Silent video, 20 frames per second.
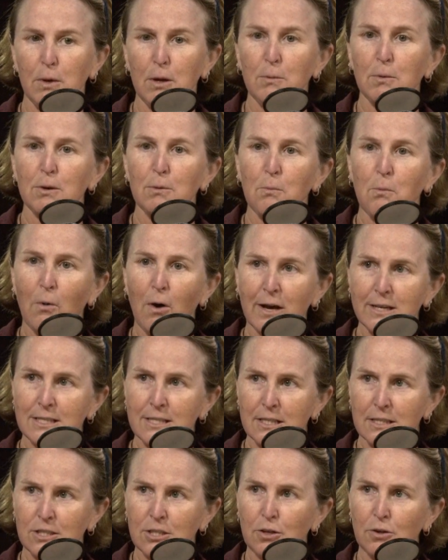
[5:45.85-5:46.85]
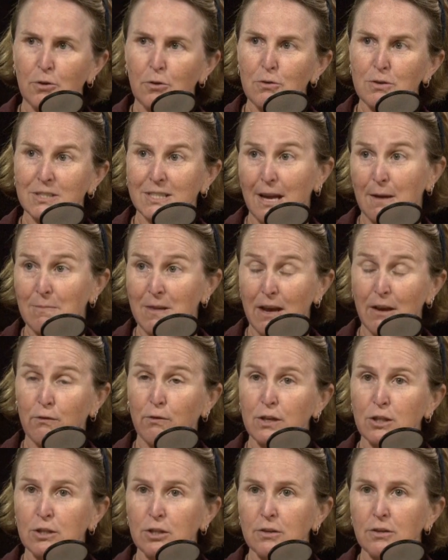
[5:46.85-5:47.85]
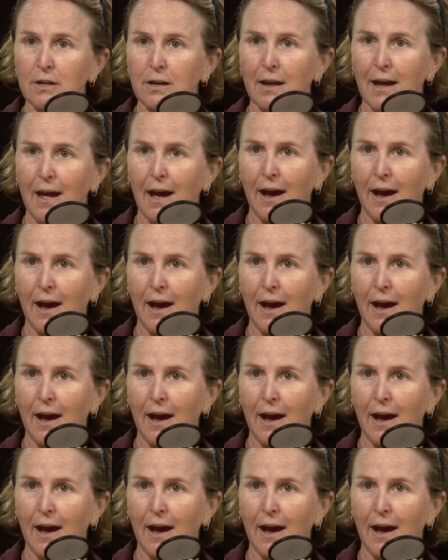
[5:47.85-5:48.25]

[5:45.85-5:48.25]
we would want it to. Same thing if we took